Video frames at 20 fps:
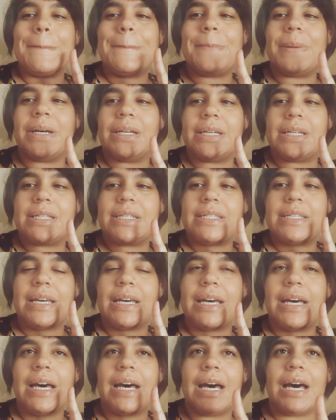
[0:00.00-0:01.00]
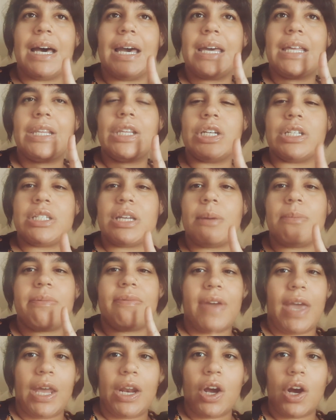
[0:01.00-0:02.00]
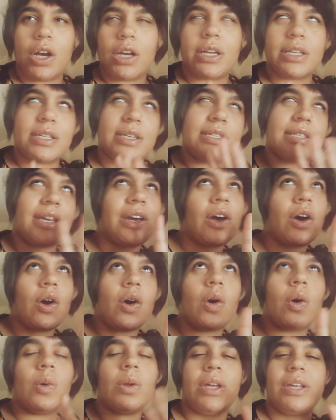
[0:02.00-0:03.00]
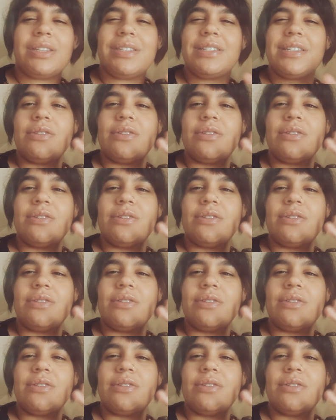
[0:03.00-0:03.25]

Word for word: but I looked up fan art because I was like, oh, like, this